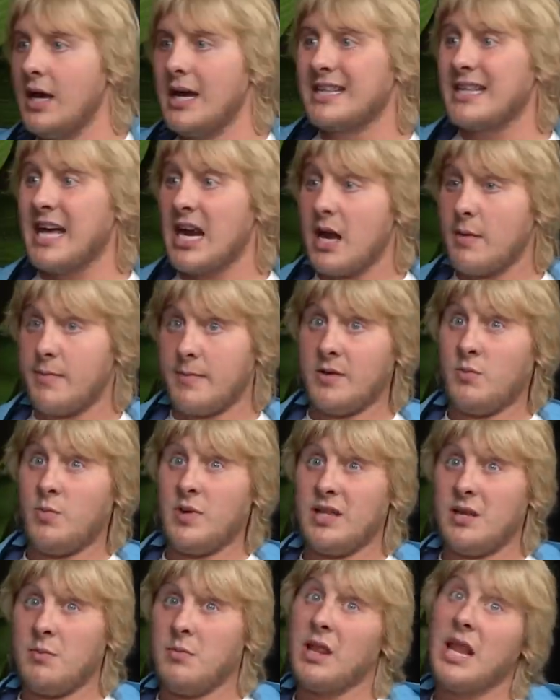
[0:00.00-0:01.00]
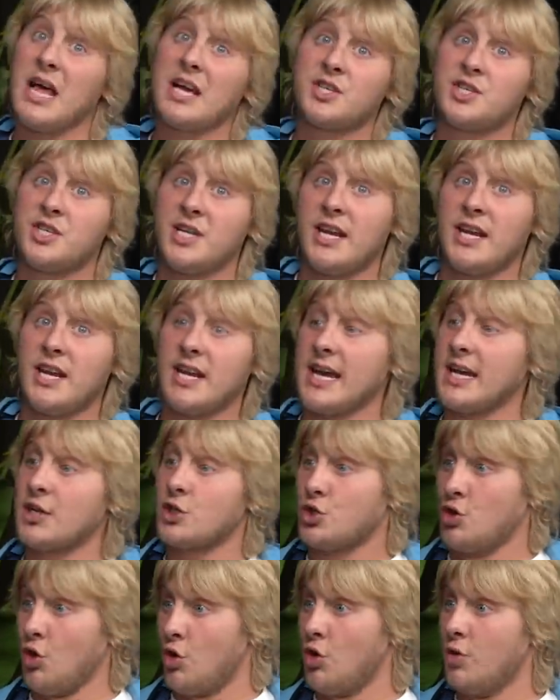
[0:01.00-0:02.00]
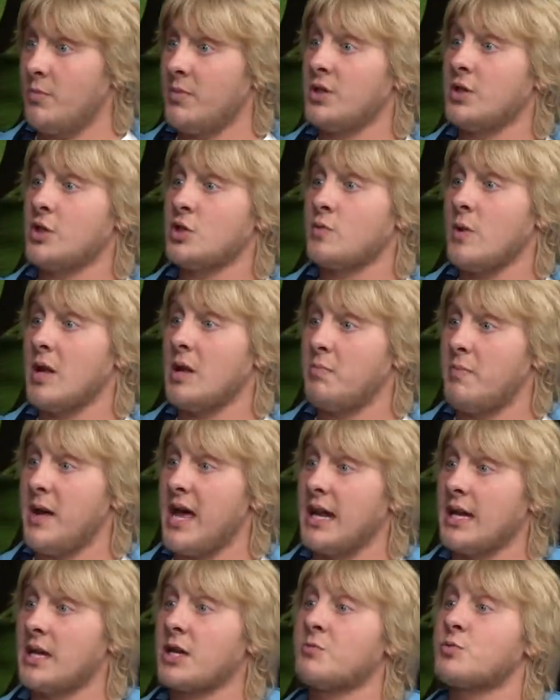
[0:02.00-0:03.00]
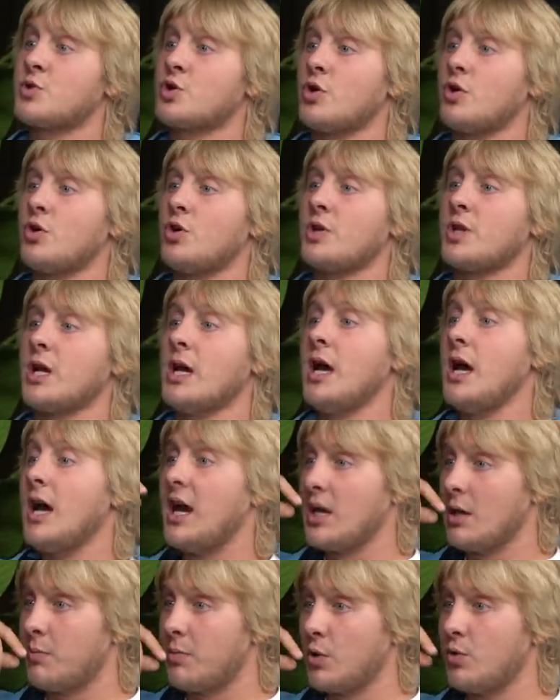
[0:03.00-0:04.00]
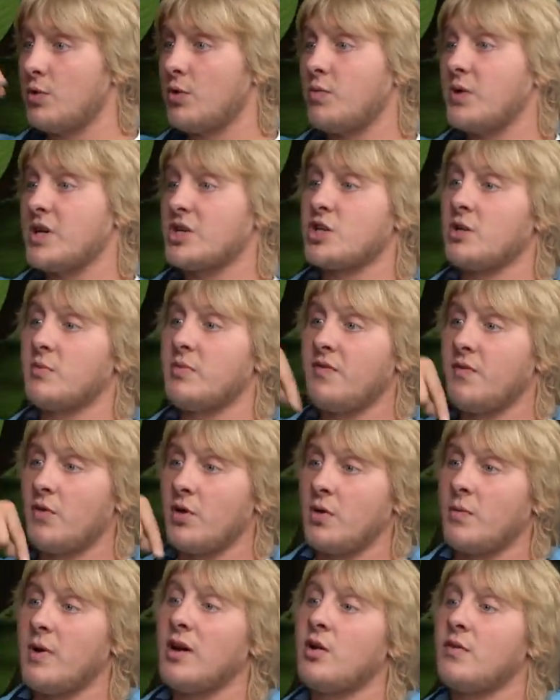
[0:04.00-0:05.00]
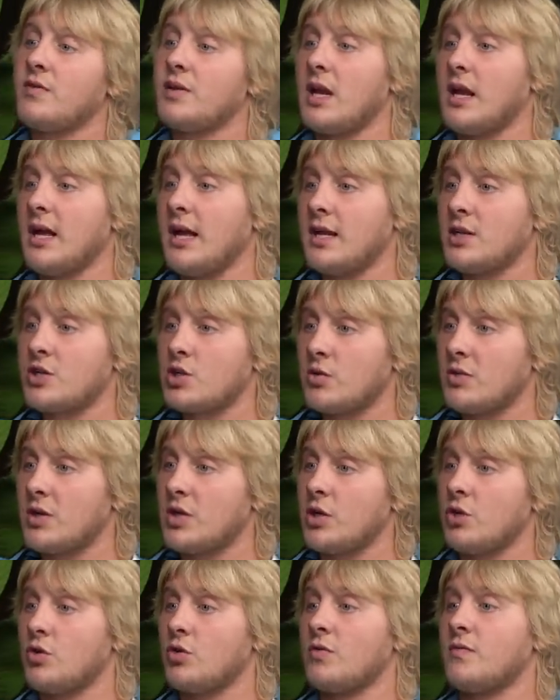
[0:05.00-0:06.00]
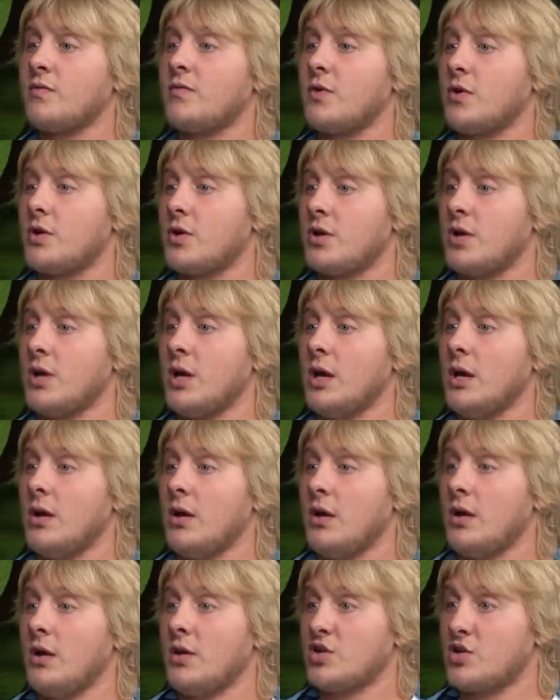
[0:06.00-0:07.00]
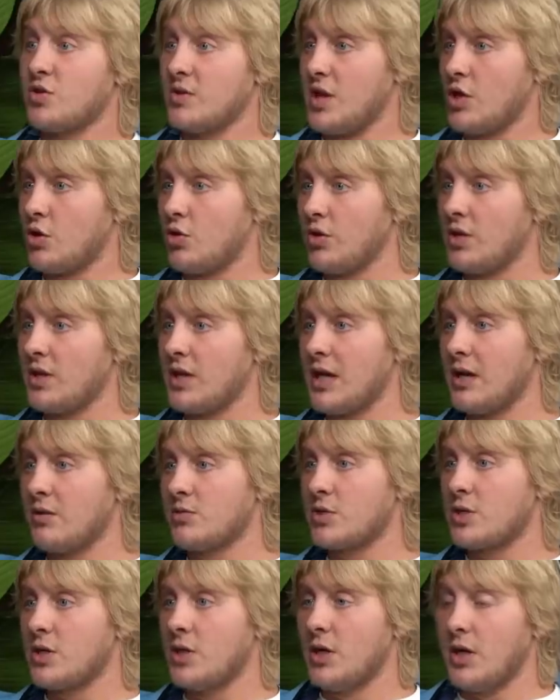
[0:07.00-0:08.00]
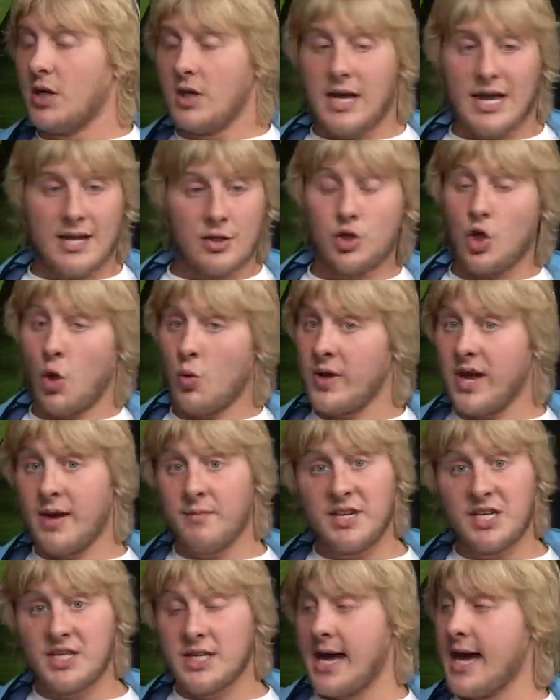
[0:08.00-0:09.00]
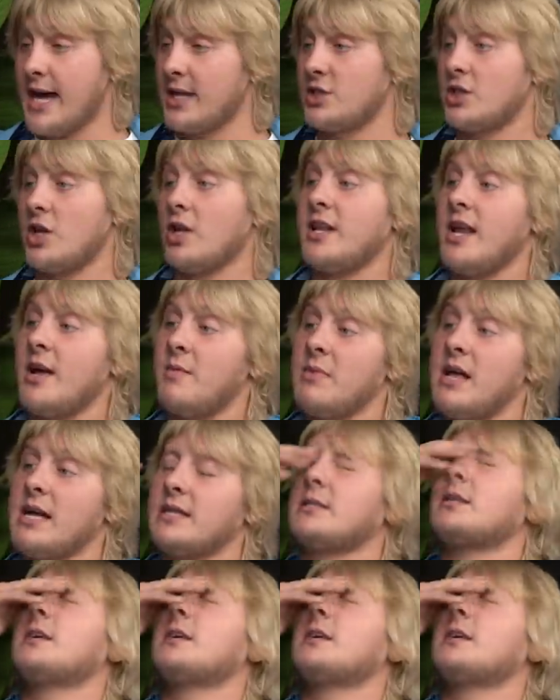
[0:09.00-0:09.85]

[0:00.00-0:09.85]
That happened with them last year against Dortmund as well. Bellingham scored and he blew the whistle before it went over the line, so that they couldn't so that it couldn't count. Like, don't get me started on them, lads.